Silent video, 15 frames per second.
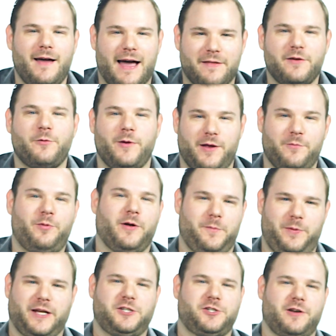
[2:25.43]
I think we can put a
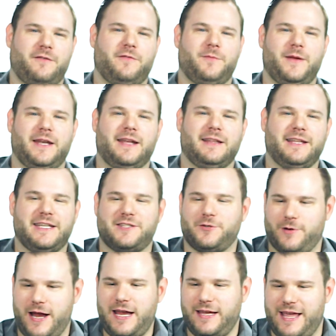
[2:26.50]
picture of him in at least,
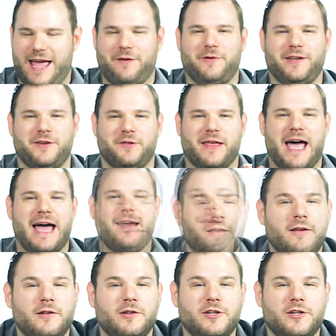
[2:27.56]
right? Yeah, we can do that.